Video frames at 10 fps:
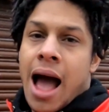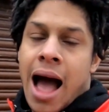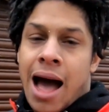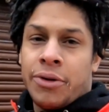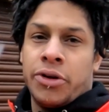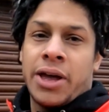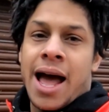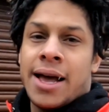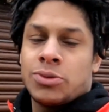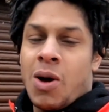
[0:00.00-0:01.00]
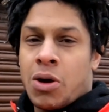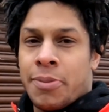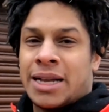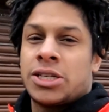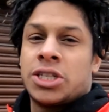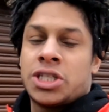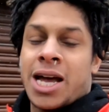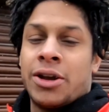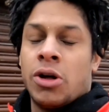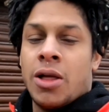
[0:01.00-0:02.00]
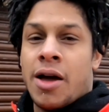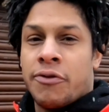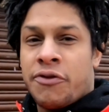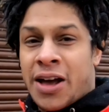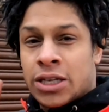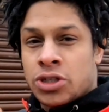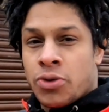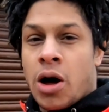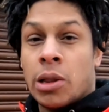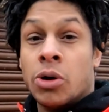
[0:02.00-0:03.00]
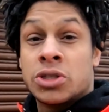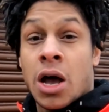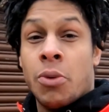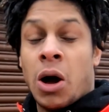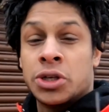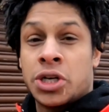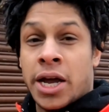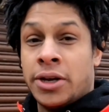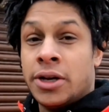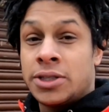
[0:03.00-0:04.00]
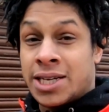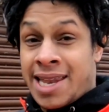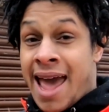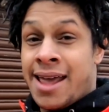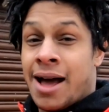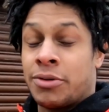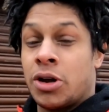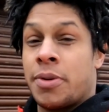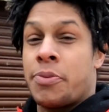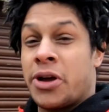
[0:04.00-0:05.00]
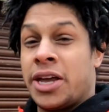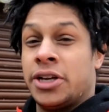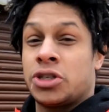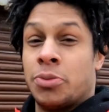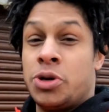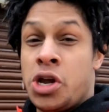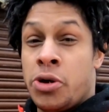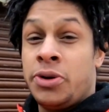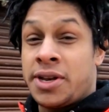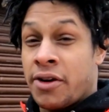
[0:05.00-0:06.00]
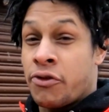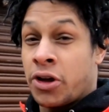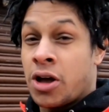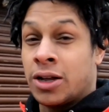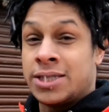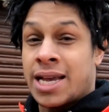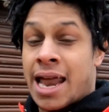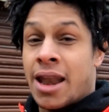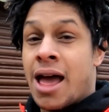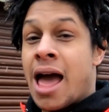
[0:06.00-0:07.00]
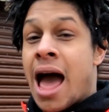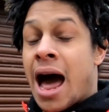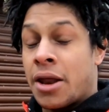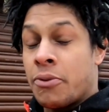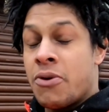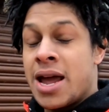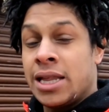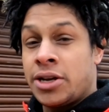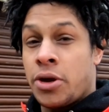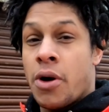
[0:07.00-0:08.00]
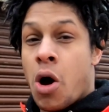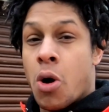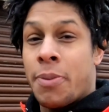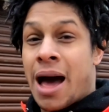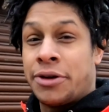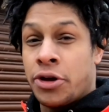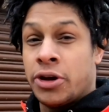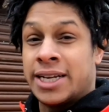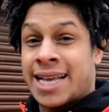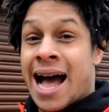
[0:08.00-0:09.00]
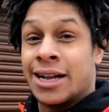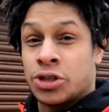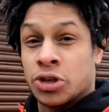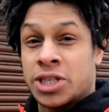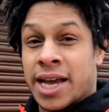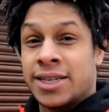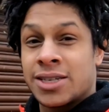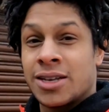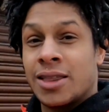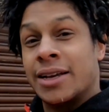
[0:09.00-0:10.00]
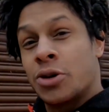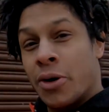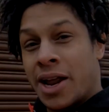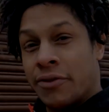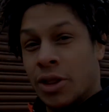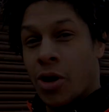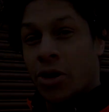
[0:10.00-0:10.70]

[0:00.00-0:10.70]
Howdy guys, welcome back to the channel and thanks to all those that are watching. Today I'm going to be bringing you some new, different content and I really do hope I do this car justice. Let's go and have a look.